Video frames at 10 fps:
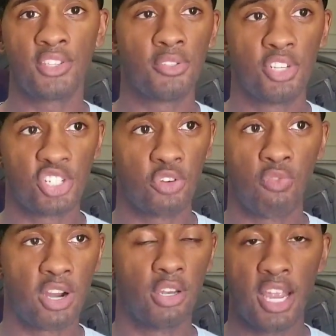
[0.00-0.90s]
just the
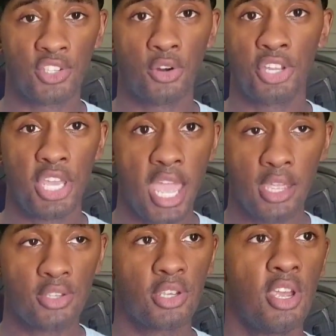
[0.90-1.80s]
regular
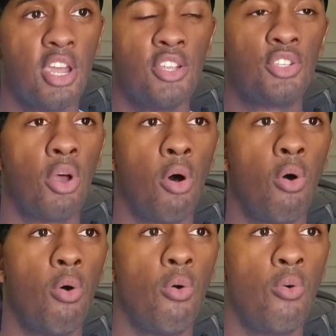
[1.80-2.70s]
SRT8s.
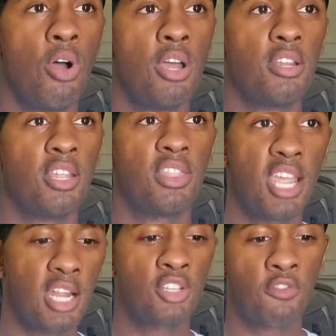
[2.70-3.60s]
So the
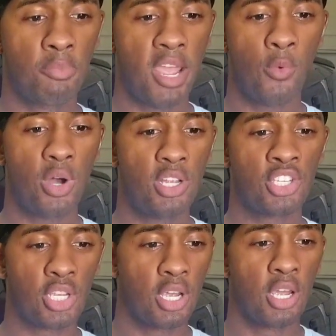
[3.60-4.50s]
thing I took from that
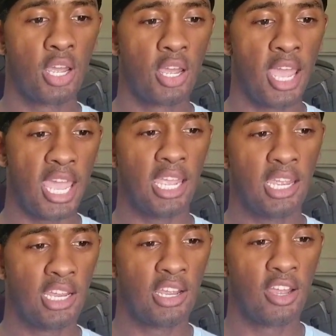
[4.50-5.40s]
was,
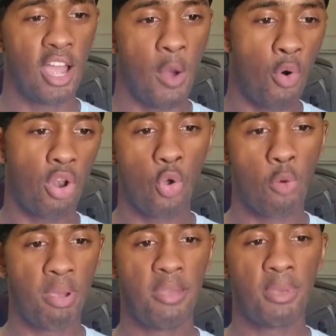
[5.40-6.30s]
hey, I want lower
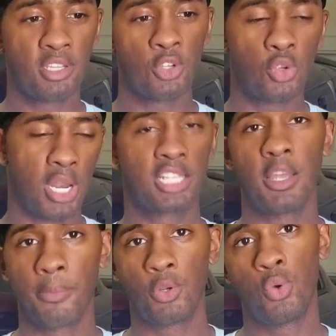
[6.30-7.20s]
payments, so next
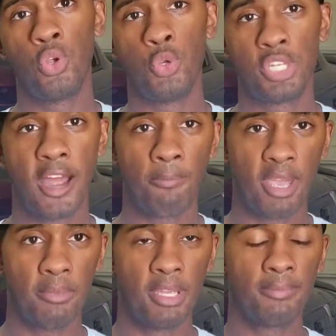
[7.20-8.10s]
time I'm gonna do a huge down
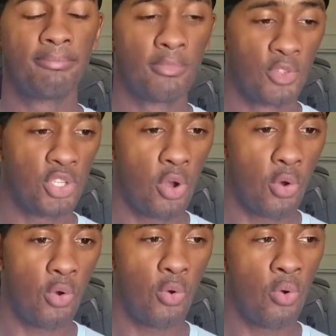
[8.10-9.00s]
payment.
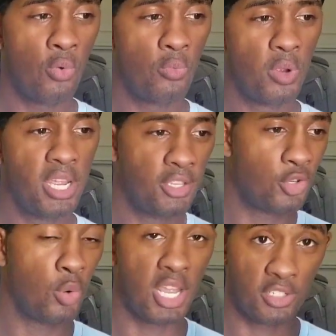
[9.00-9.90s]
So we're getting
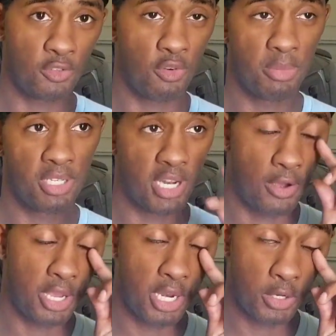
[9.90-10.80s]
2 lessons from this, and
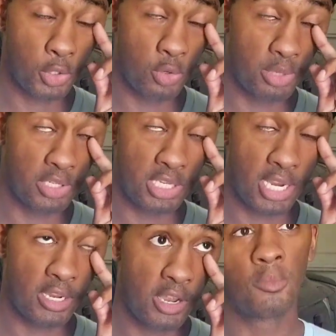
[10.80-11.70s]
I'll get into them in a second.